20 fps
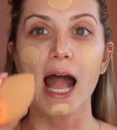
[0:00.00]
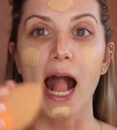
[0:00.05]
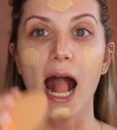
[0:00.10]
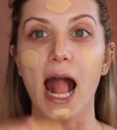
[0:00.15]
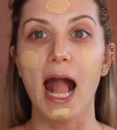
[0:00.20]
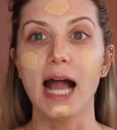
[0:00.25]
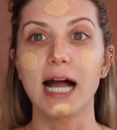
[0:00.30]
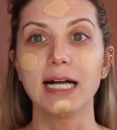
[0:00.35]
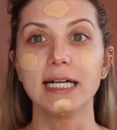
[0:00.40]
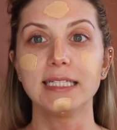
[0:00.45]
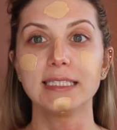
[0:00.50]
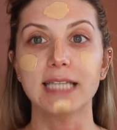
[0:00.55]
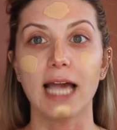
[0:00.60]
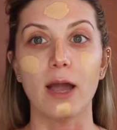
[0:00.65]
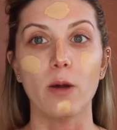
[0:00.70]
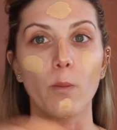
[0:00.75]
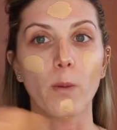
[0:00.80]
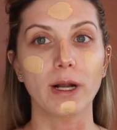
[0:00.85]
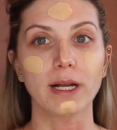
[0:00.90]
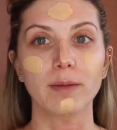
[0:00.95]
And
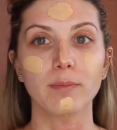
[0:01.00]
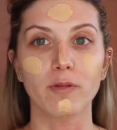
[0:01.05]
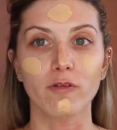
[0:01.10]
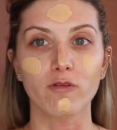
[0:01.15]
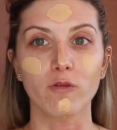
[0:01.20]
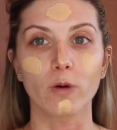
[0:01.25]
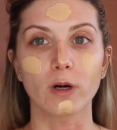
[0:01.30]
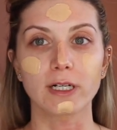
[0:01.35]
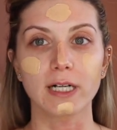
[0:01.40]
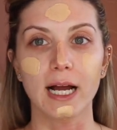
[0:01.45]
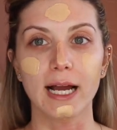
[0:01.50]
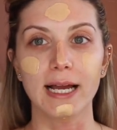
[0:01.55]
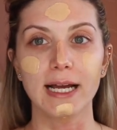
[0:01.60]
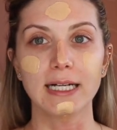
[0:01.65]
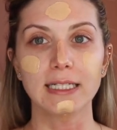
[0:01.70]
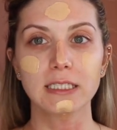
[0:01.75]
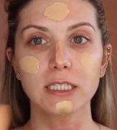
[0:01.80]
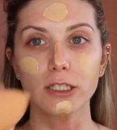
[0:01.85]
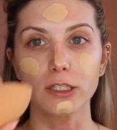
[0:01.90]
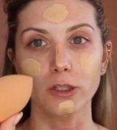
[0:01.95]
I wet it
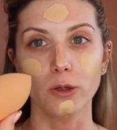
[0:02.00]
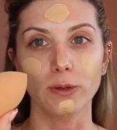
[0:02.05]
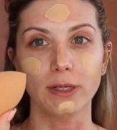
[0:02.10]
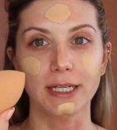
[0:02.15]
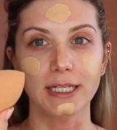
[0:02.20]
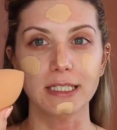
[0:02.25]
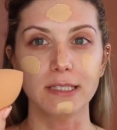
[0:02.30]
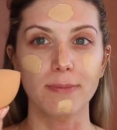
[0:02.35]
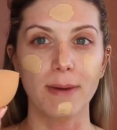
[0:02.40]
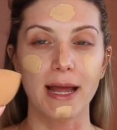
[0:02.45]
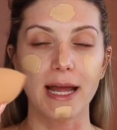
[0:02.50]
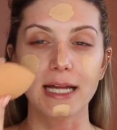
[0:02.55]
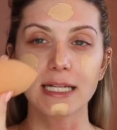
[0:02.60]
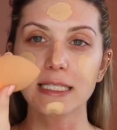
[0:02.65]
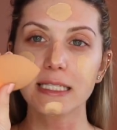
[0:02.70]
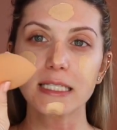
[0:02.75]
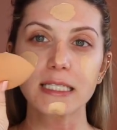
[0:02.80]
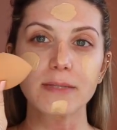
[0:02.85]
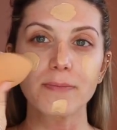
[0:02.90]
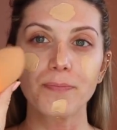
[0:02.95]
beforehand so it
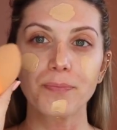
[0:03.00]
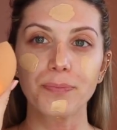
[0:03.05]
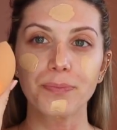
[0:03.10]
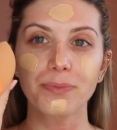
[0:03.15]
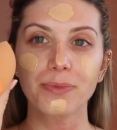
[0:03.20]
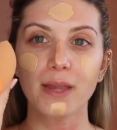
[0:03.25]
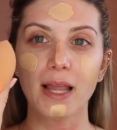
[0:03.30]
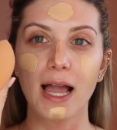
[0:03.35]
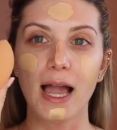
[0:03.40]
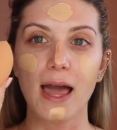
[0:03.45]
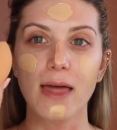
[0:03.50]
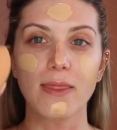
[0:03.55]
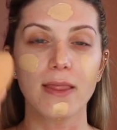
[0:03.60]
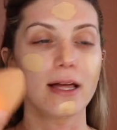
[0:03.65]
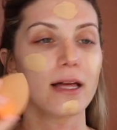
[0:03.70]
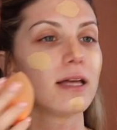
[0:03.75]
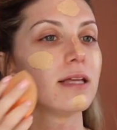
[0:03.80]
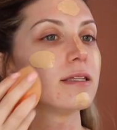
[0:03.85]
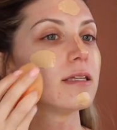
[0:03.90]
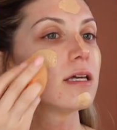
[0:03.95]
expands. And
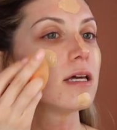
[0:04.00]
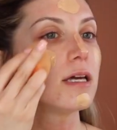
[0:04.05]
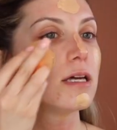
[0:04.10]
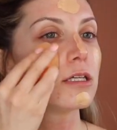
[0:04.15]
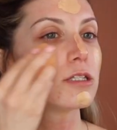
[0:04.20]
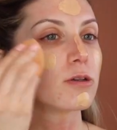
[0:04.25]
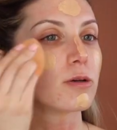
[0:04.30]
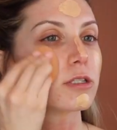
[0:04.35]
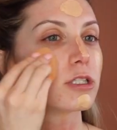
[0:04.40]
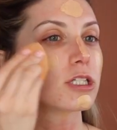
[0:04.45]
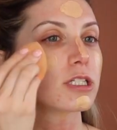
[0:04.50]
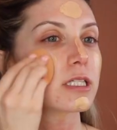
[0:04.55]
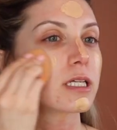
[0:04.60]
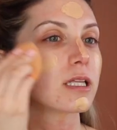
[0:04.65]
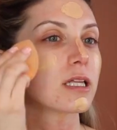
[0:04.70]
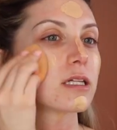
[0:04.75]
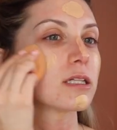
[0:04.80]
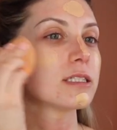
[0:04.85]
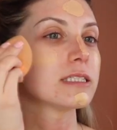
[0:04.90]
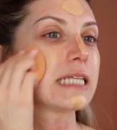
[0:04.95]
then, so it's just a
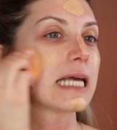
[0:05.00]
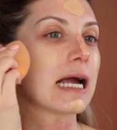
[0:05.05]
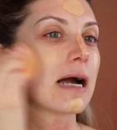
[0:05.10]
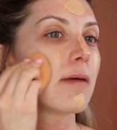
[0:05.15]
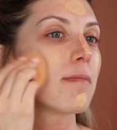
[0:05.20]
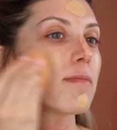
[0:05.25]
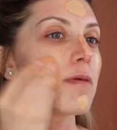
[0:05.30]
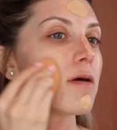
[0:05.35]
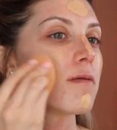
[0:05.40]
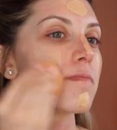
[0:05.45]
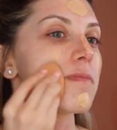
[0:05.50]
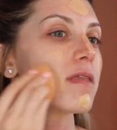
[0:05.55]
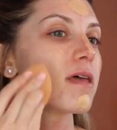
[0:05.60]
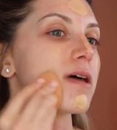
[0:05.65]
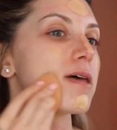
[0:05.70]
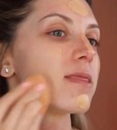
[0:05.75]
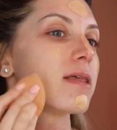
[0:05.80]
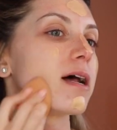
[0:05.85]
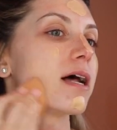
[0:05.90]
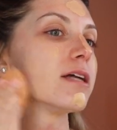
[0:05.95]
little damp.
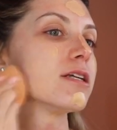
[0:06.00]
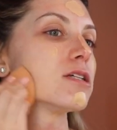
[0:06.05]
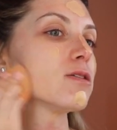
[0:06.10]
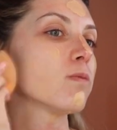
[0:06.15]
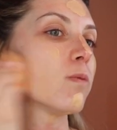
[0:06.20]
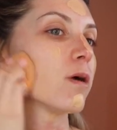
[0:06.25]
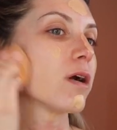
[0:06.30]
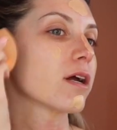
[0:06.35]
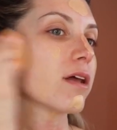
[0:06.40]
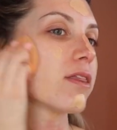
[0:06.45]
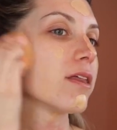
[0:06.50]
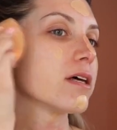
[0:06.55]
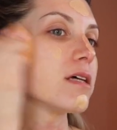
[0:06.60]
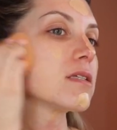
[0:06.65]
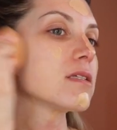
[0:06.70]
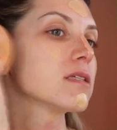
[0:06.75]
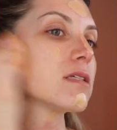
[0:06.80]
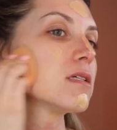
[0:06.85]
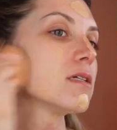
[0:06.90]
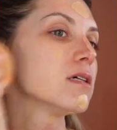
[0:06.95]
And then I just work
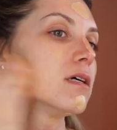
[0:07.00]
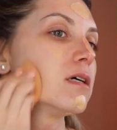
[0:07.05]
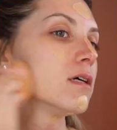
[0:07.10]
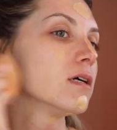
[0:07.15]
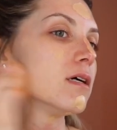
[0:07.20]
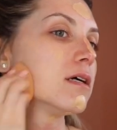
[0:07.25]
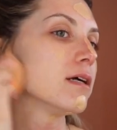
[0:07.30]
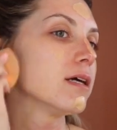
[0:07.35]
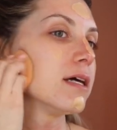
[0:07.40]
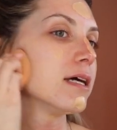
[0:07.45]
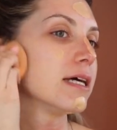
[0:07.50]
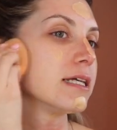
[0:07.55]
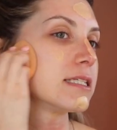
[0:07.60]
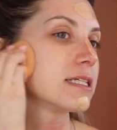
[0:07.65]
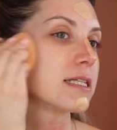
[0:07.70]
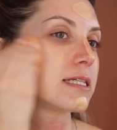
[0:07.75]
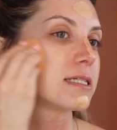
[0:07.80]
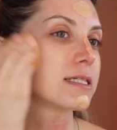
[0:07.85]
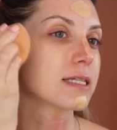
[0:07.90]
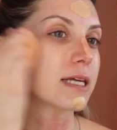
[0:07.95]
this
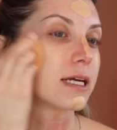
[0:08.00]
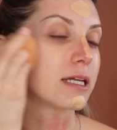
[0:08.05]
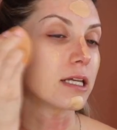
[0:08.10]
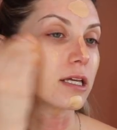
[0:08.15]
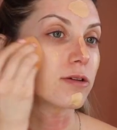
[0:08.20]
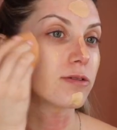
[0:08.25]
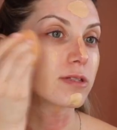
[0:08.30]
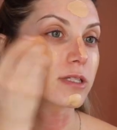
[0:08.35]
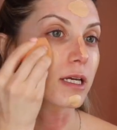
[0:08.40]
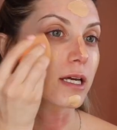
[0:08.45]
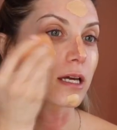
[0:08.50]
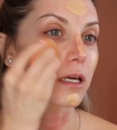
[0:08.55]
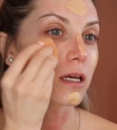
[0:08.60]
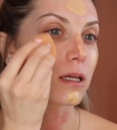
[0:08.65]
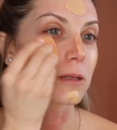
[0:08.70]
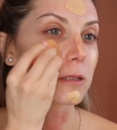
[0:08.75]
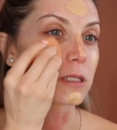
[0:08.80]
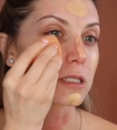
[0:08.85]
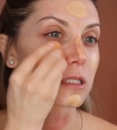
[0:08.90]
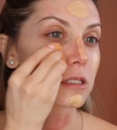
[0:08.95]
into the skin using
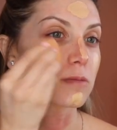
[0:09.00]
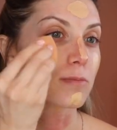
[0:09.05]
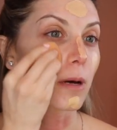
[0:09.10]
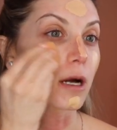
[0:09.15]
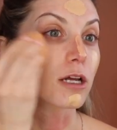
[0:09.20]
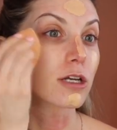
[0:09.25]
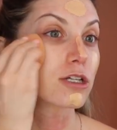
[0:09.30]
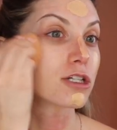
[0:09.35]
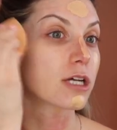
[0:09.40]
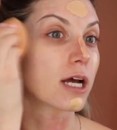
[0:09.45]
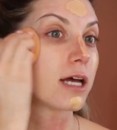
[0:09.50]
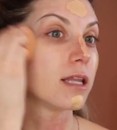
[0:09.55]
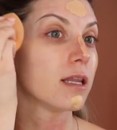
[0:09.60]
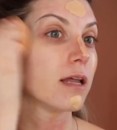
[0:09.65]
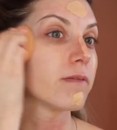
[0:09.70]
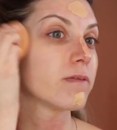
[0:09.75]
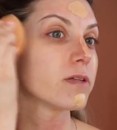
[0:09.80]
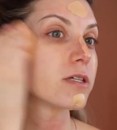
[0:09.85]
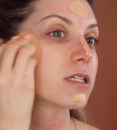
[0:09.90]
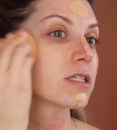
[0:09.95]
this sponge. I
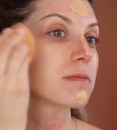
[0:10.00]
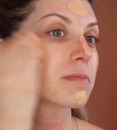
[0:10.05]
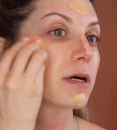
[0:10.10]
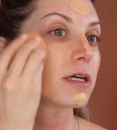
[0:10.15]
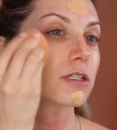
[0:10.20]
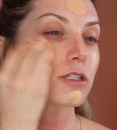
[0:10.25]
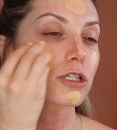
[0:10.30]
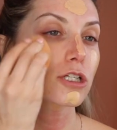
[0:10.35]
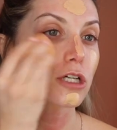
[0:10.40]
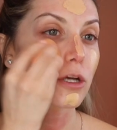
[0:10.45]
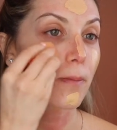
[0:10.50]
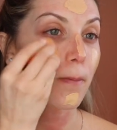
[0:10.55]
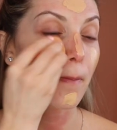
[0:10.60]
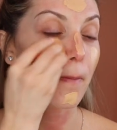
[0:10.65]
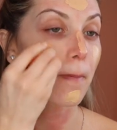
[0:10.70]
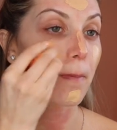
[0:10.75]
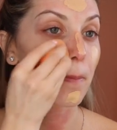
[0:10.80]
love this sponge.